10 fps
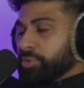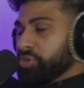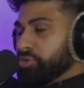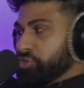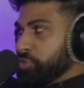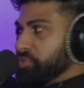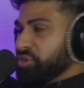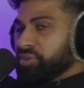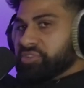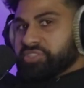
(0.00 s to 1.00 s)
about YouTube
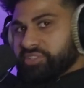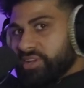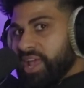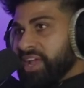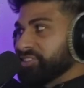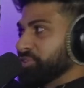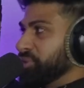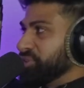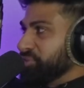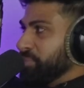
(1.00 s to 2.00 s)
search. X
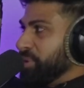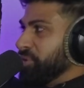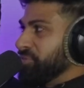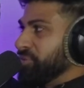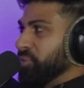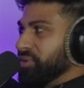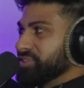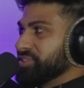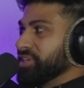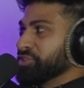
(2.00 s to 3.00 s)
search, for better or for
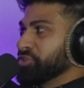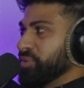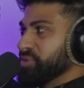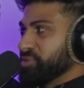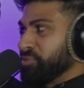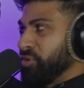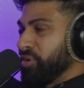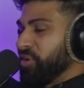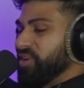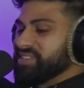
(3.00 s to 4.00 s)
worse, does show you some raw
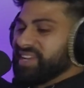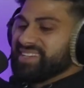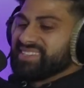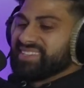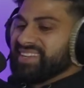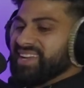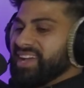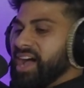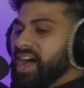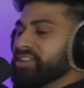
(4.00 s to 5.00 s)
content.
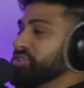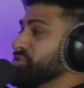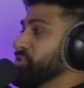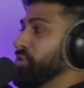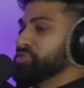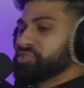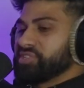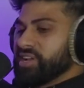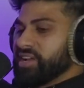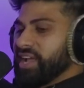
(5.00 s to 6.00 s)
I just
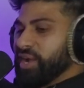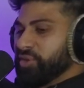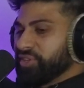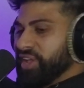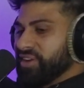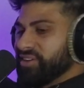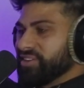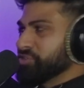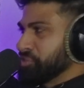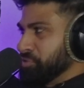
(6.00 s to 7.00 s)
searched healthcare
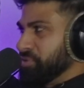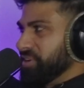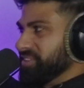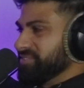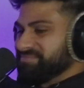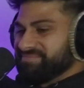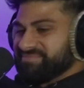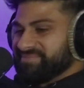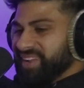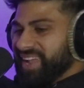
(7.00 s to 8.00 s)
shooter.
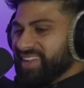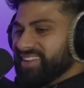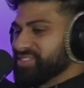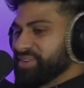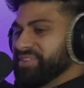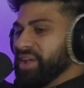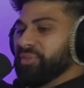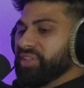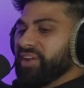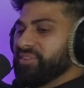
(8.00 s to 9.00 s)
Okay, it's not even
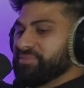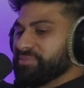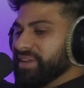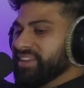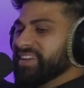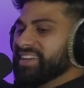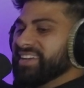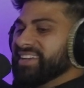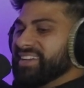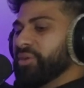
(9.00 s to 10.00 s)
healthcare, but
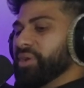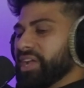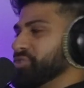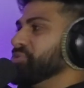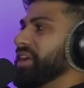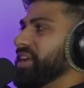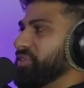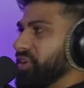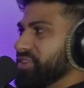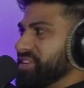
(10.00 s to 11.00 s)
I guess
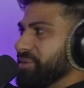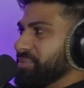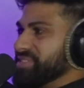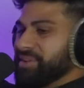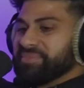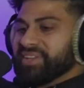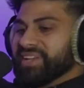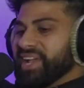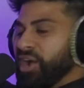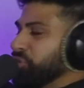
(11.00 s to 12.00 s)
UnitedHealthCare is the company's name.
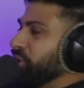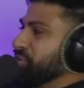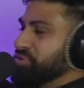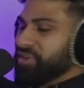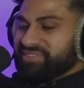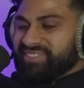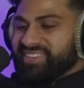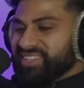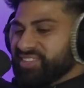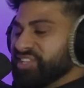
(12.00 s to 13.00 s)
Healthcare shooter,
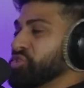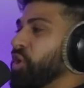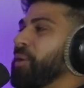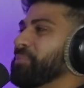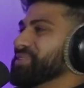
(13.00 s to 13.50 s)
the top